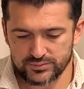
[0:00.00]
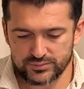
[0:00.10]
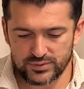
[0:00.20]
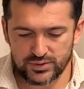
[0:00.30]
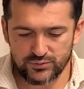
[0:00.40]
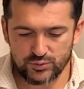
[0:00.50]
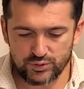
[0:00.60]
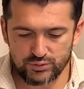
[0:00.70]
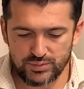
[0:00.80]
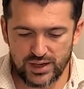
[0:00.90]
If you want
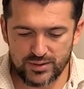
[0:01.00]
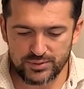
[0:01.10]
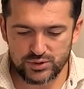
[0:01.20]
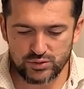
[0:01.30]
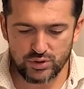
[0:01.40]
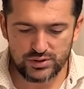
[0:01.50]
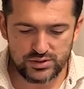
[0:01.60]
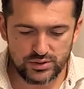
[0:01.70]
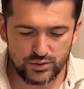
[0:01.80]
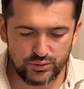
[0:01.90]
to buy Apple
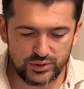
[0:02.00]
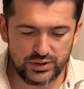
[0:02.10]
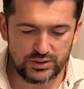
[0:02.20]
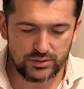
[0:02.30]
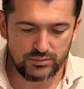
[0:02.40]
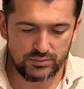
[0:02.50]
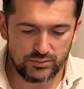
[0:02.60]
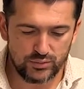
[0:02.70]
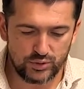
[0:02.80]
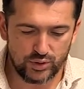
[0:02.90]
stocks, you need
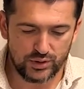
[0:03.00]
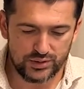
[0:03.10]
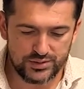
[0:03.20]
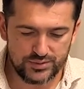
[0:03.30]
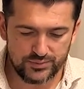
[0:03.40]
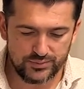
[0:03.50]
dollars,